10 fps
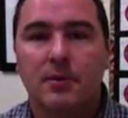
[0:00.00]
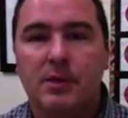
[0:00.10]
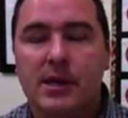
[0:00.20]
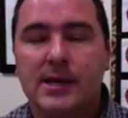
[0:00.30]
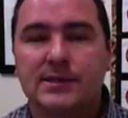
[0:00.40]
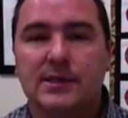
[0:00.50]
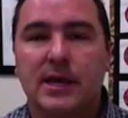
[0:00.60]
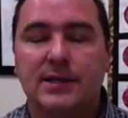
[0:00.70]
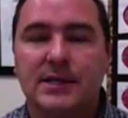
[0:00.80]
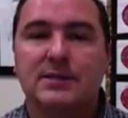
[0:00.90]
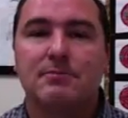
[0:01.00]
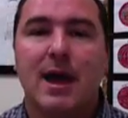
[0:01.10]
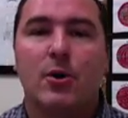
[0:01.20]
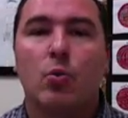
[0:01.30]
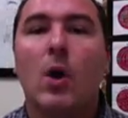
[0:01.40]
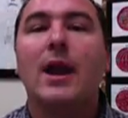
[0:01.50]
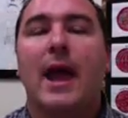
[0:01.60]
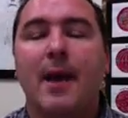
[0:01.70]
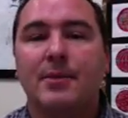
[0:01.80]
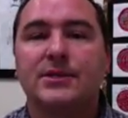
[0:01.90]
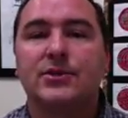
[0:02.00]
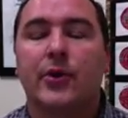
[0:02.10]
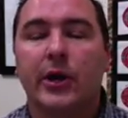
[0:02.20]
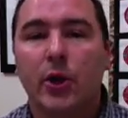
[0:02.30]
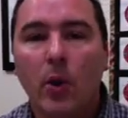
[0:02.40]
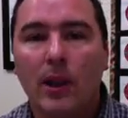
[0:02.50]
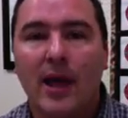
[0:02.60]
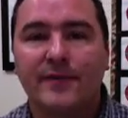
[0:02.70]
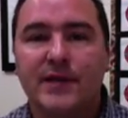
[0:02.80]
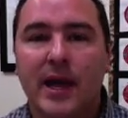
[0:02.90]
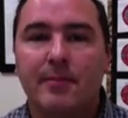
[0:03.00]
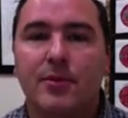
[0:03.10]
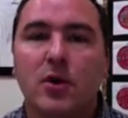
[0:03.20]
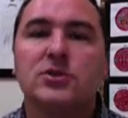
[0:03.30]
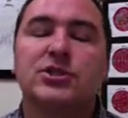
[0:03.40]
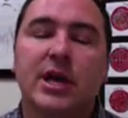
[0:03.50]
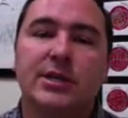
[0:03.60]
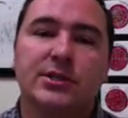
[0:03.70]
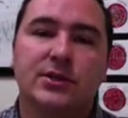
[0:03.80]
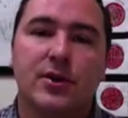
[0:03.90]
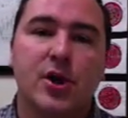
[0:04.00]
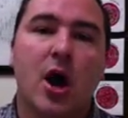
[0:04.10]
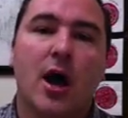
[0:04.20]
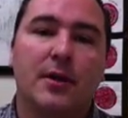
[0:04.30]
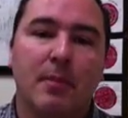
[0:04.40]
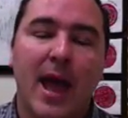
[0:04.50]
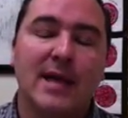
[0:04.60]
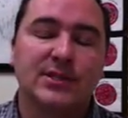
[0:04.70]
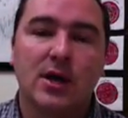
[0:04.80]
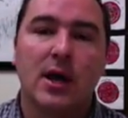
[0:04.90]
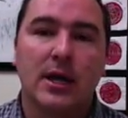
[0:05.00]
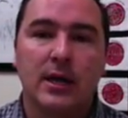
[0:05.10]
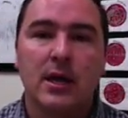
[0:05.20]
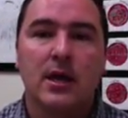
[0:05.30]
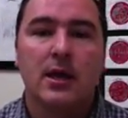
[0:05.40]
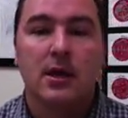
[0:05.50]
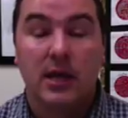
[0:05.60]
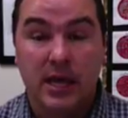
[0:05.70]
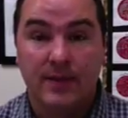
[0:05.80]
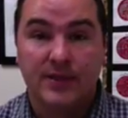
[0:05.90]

because it doesn't matter what happens during your lifetime, those changes are not passed on in the